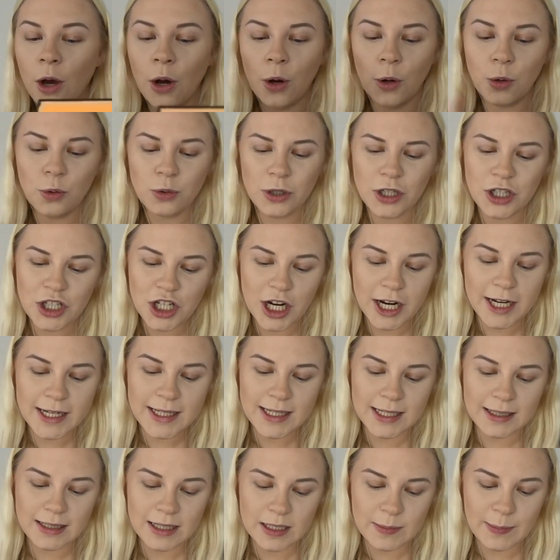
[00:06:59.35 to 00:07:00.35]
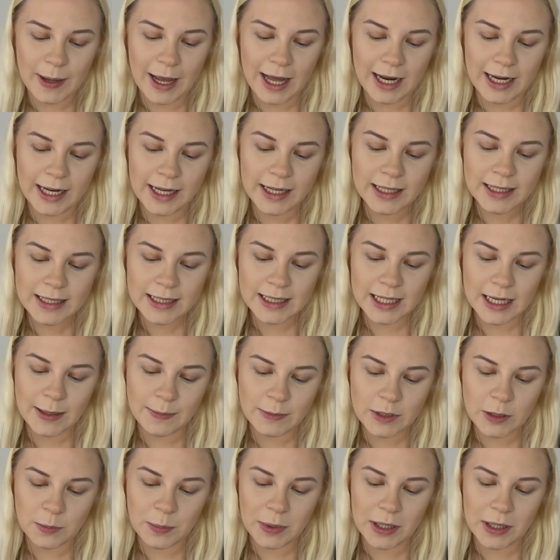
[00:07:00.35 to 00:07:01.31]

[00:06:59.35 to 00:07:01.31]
All the shades in this palette seem to